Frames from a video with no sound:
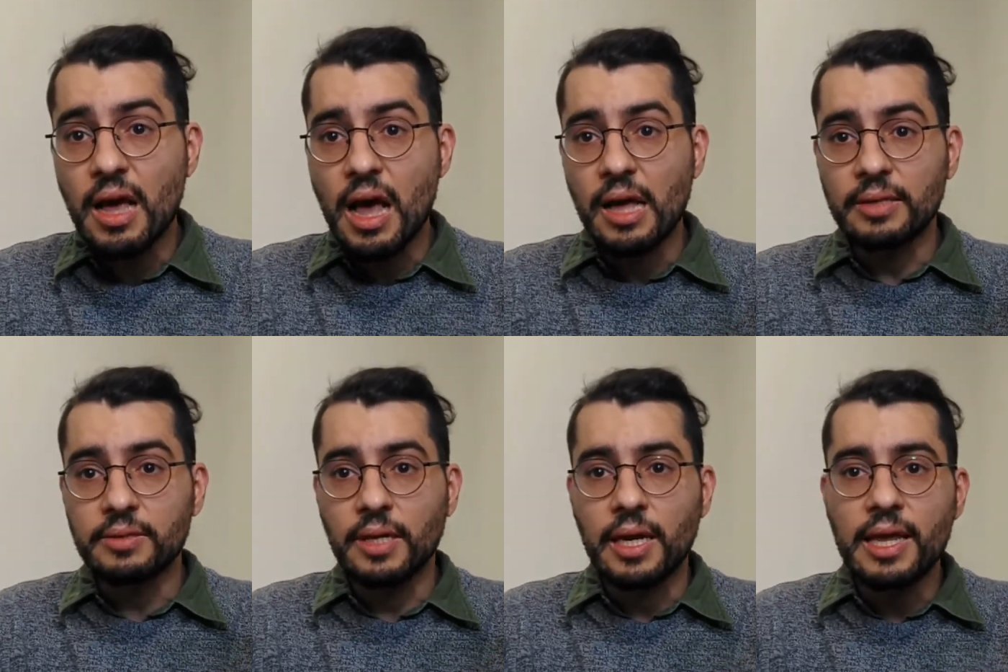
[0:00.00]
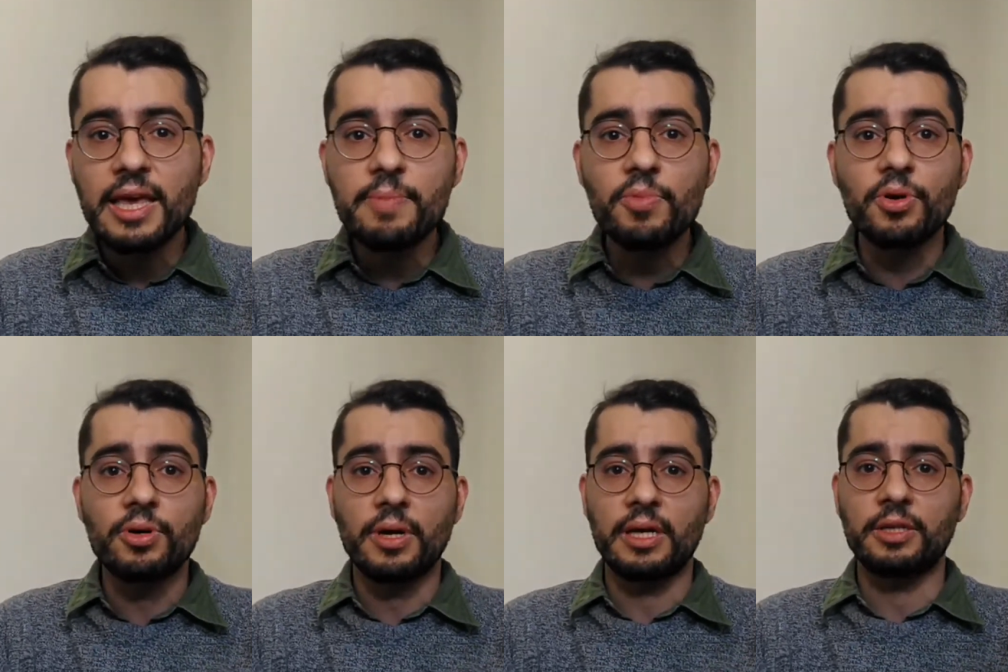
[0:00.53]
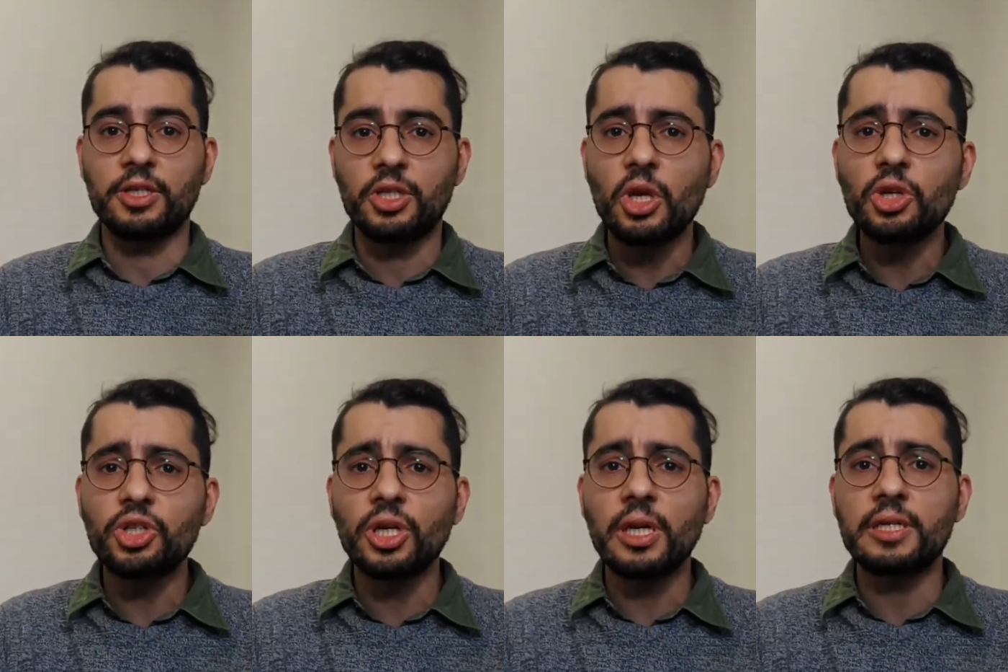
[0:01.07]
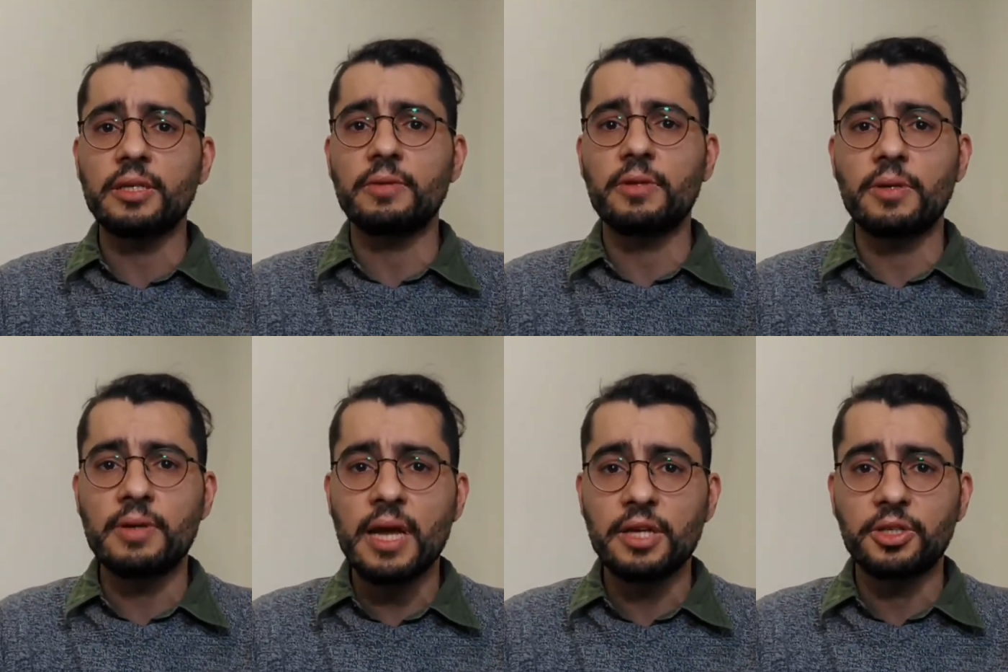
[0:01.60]
and the Labour and Socialist
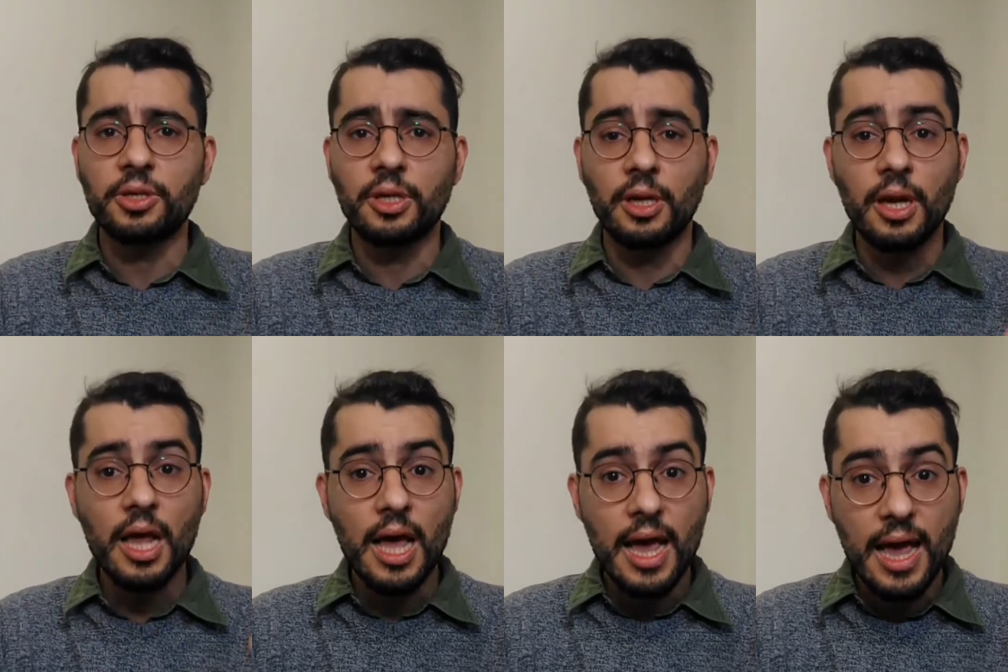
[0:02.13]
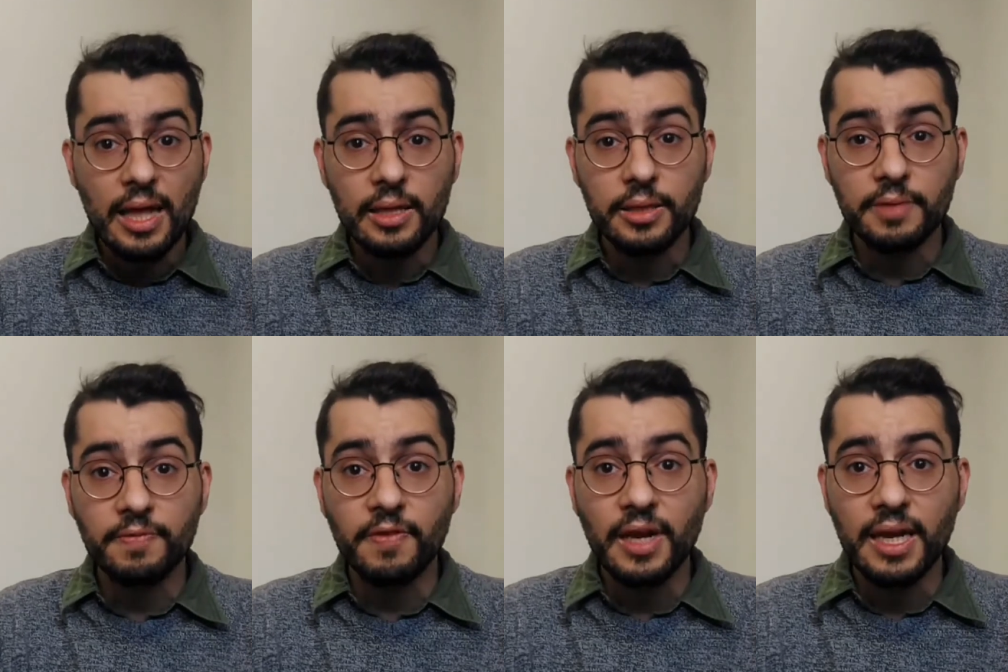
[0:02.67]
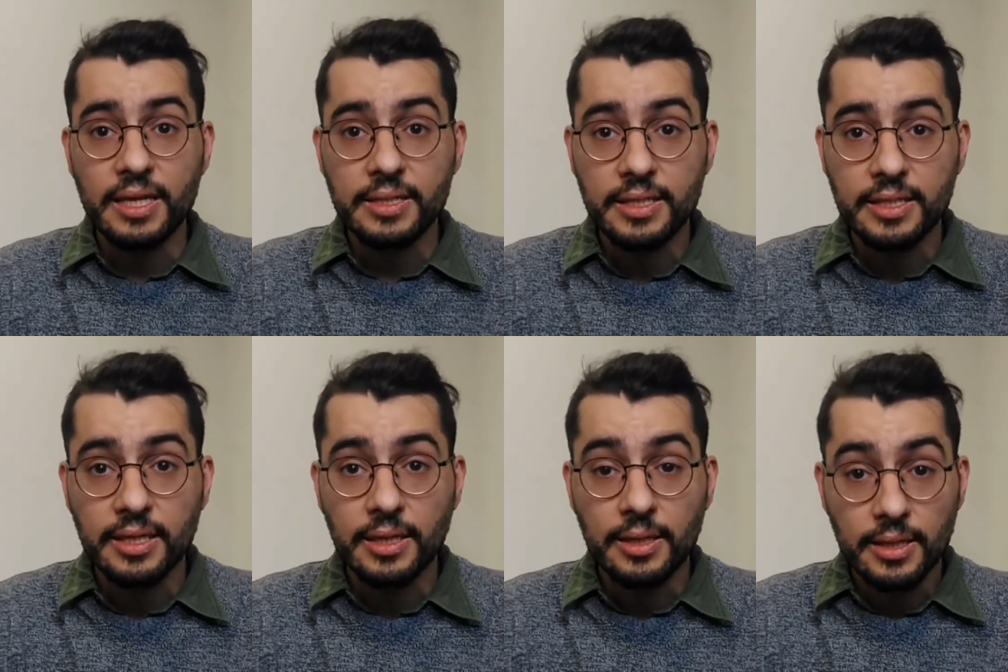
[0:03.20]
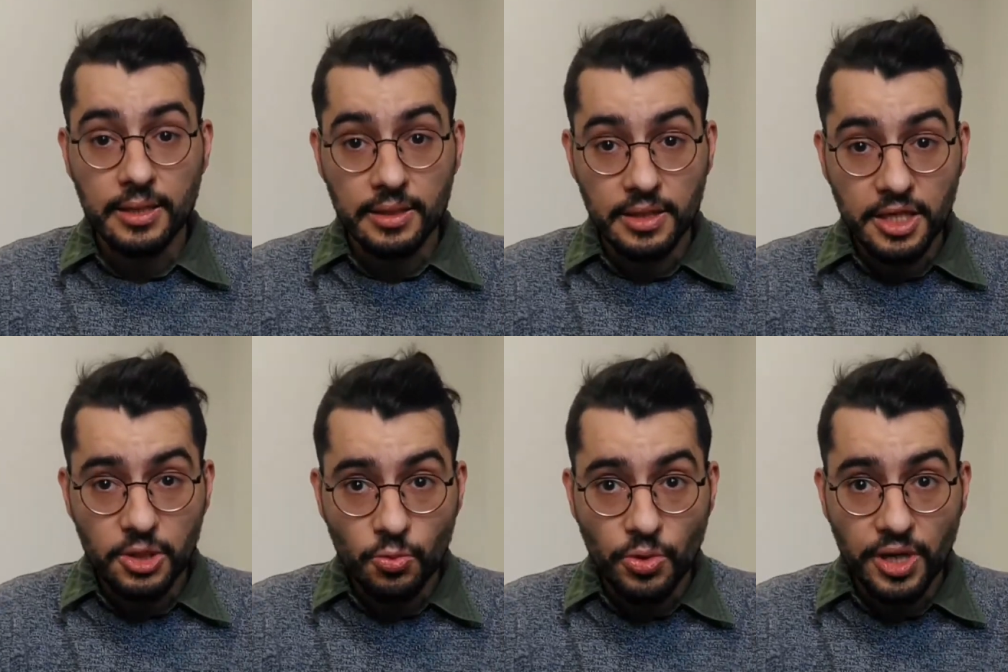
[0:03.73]
International held in Valencia
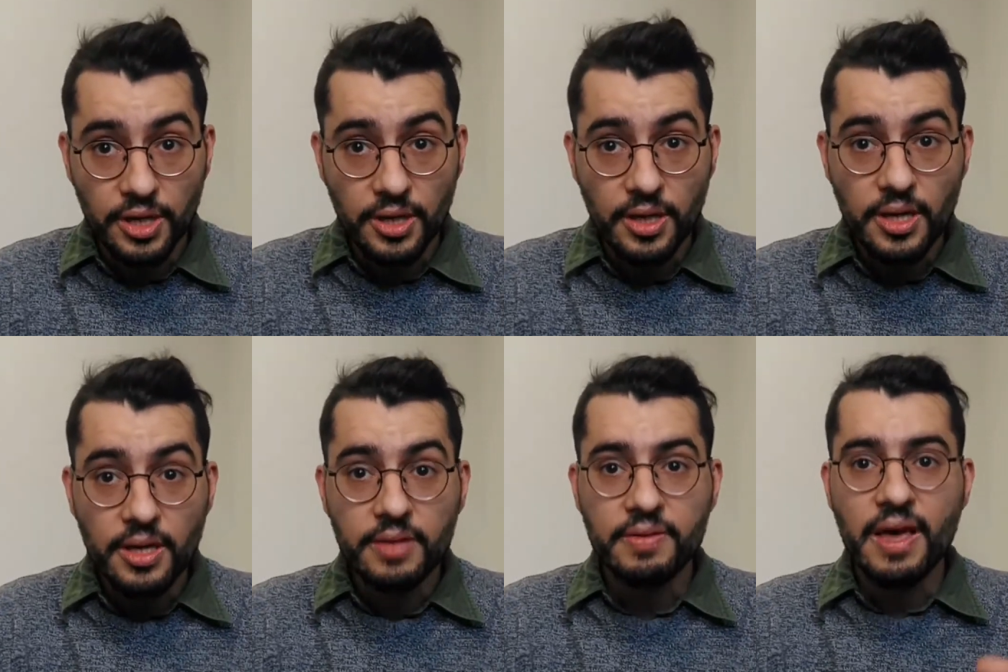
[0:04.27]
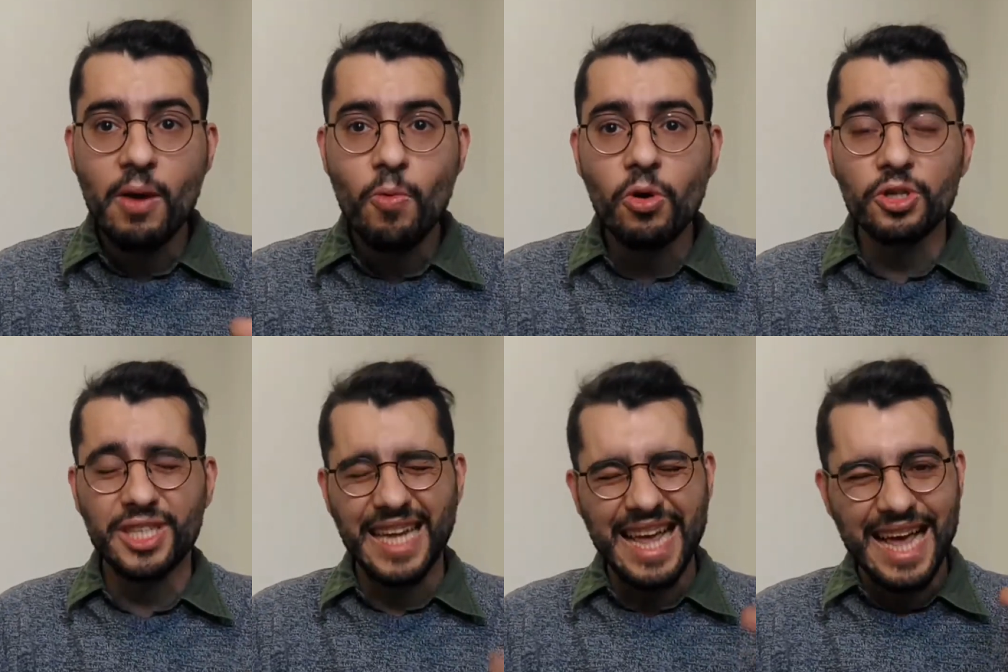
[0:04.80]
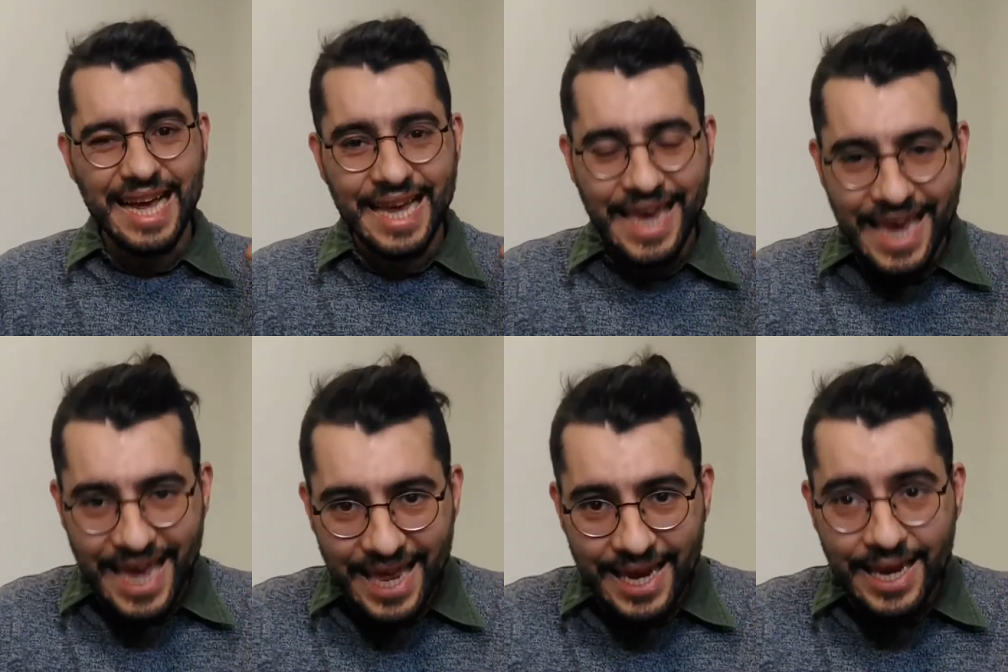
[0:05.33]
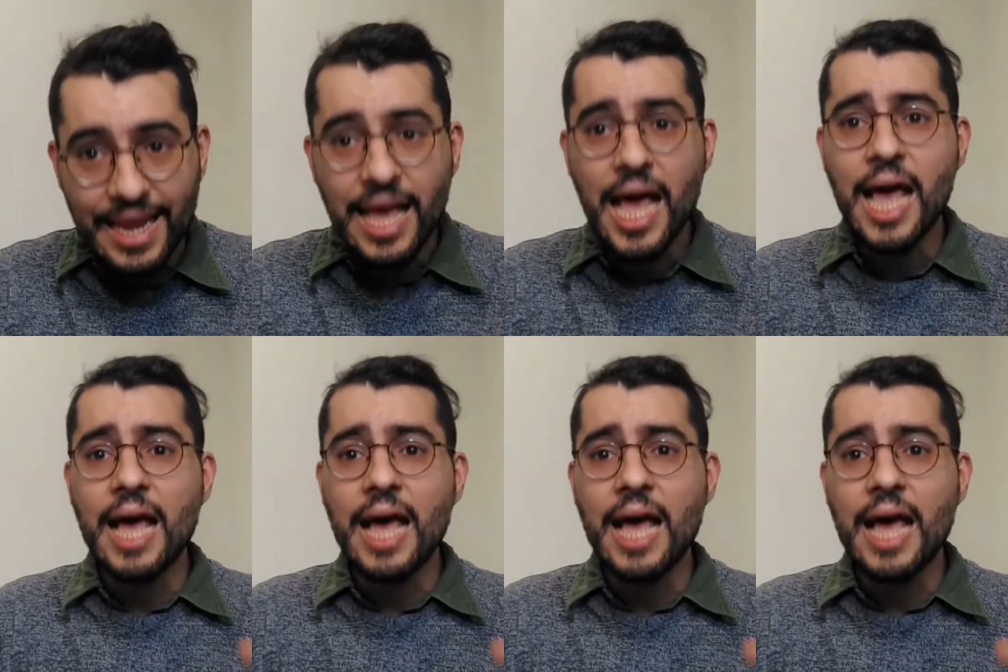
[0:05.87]
this week, there was again